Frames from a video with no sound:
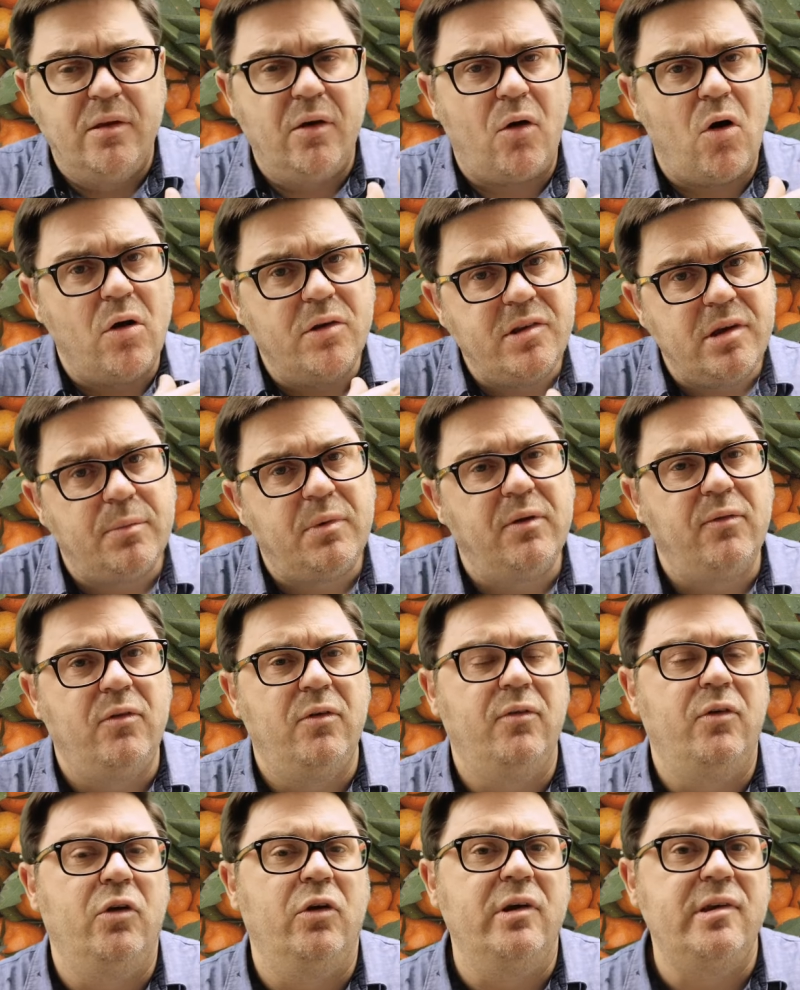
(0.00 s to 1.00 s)
The concept of
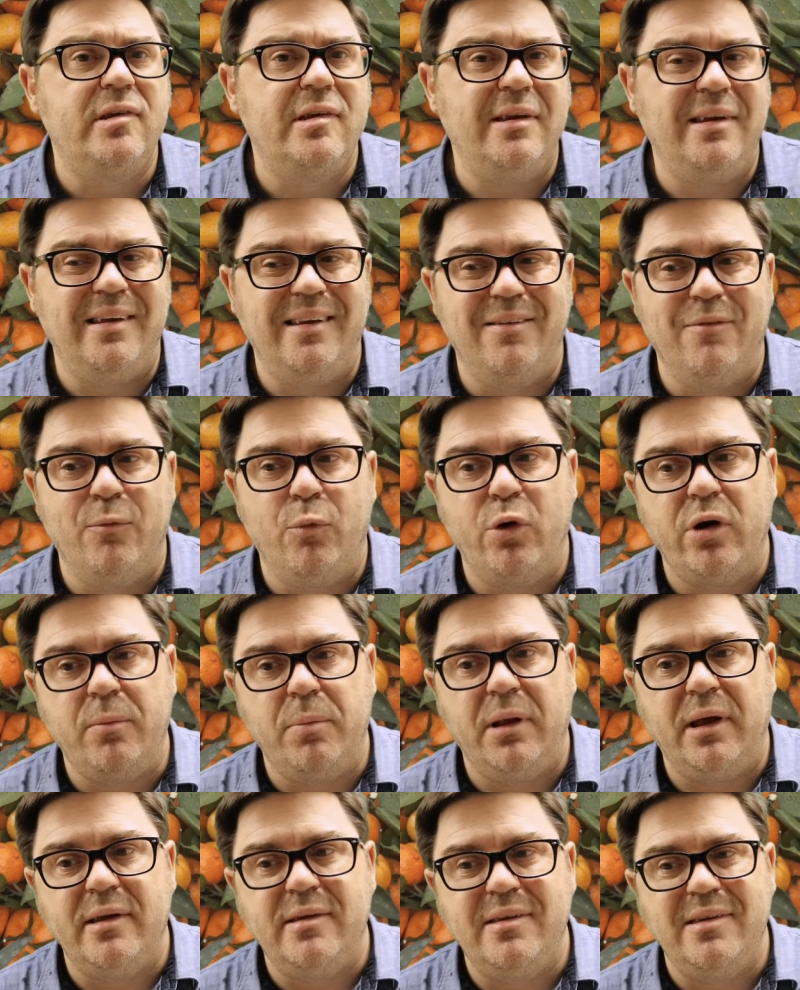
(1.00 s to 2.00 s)
diversity in the
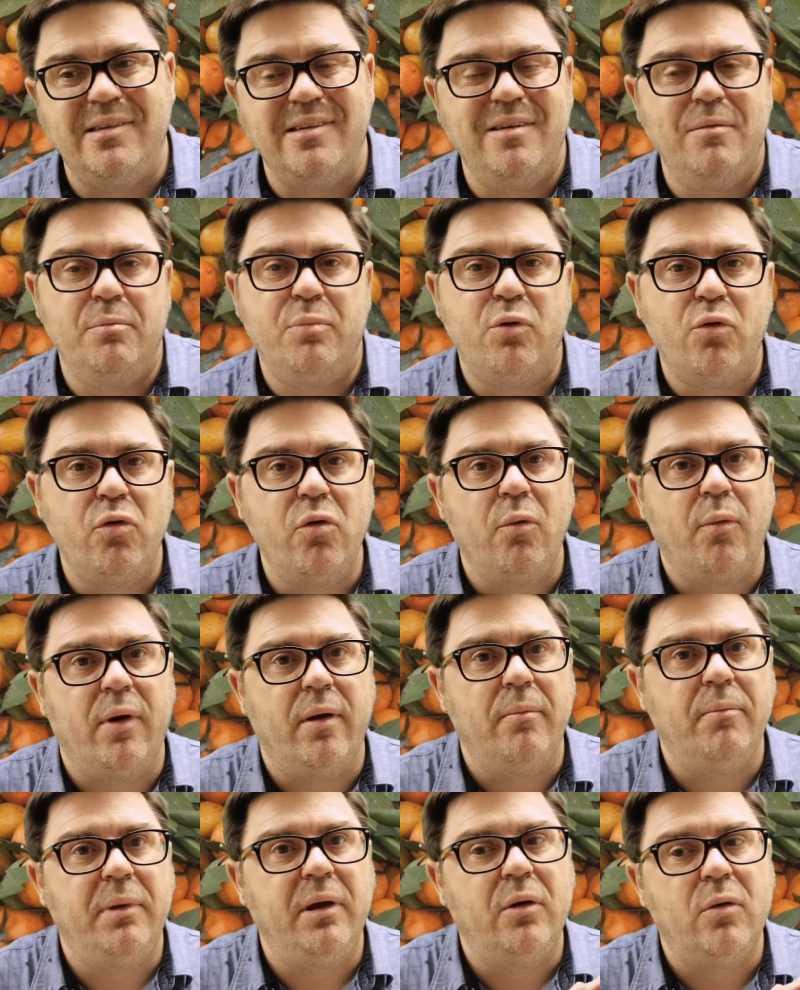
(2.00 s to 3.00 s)
workplace is an important
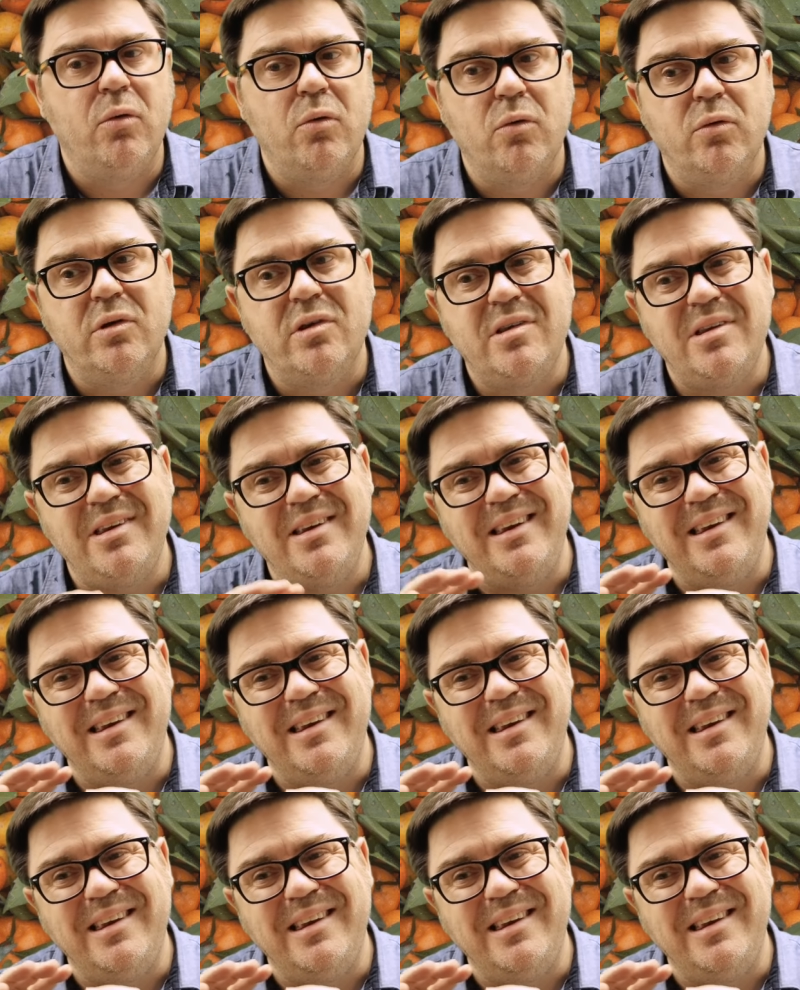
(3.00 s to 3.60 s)
one because